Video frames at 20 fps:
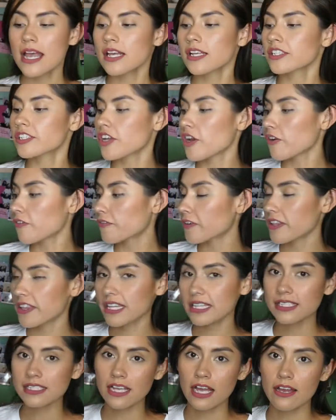So for
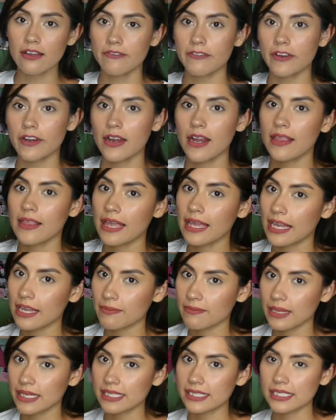this cover, like I
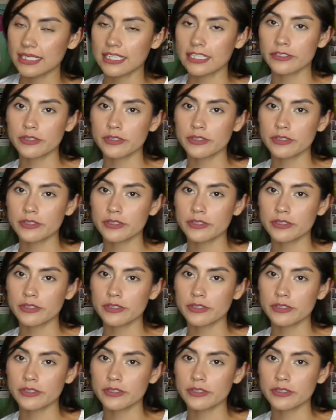mentioned,